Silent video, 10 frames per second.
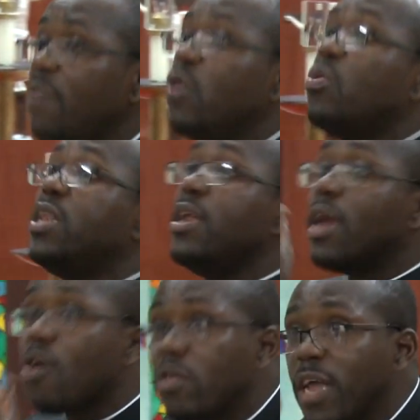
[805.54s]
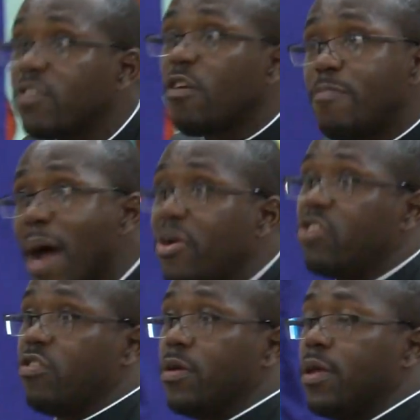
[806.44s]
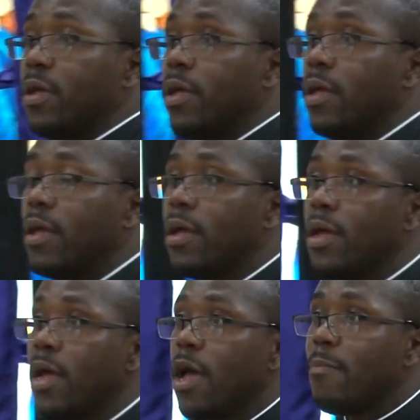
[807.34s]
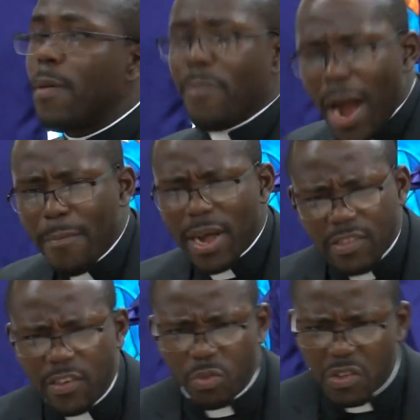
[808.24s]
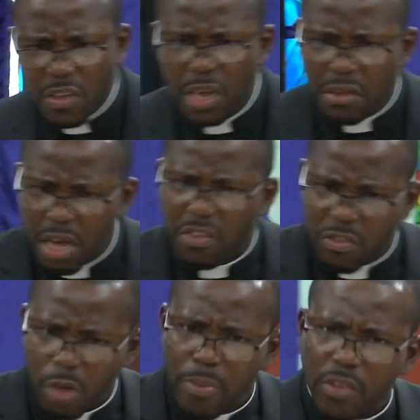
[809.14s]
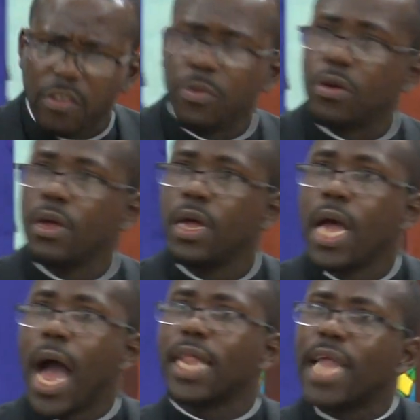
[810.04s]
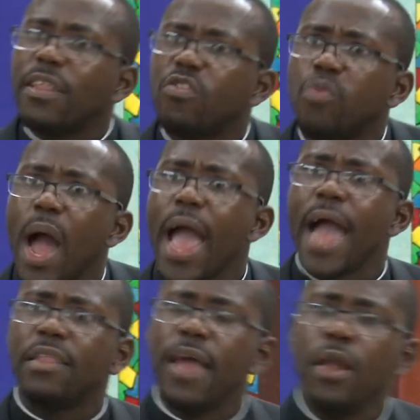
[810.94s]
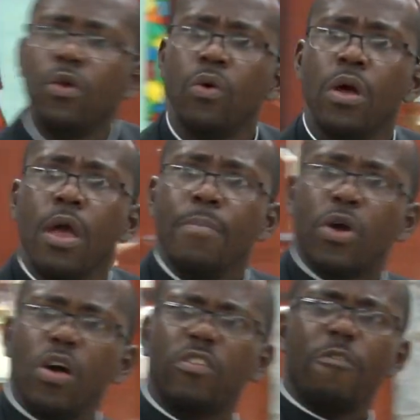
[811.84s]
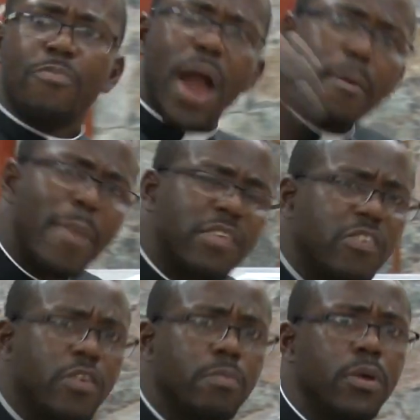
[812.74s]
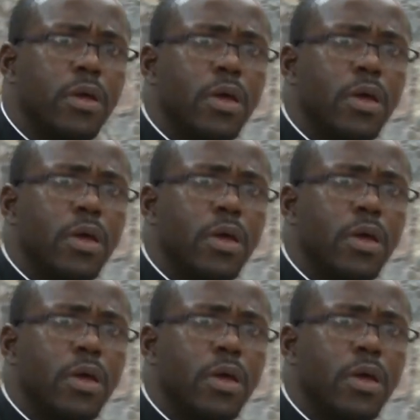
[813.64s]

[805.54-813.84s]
even within the context of marriage. But pragmatists will say it is not possible. And that is why I tell you, because of pragmatism,